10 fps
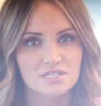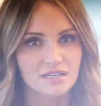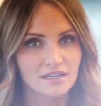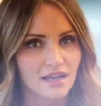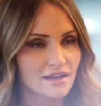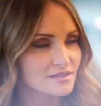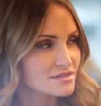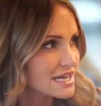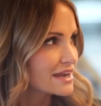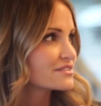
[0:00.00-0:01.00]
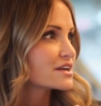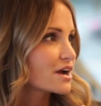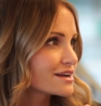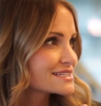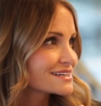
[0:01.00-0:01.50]
just gonna go dive into
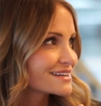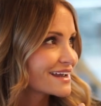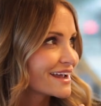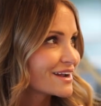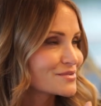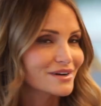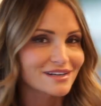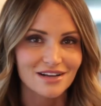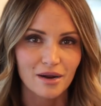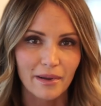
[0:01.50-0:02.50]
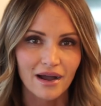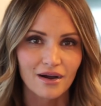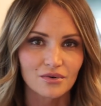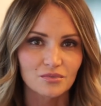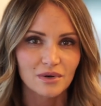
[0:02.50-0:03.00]
content today, and we're gonna talk
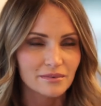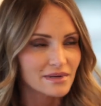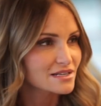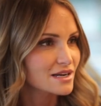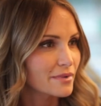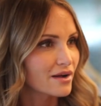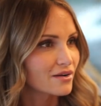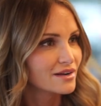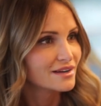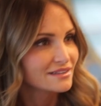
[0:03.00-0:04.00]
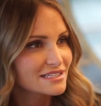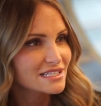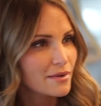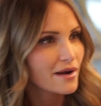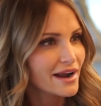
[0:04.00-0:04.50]
about, what are we gonna talk about? Let's
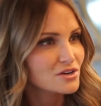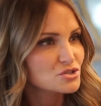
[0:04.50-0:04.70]
talk about hair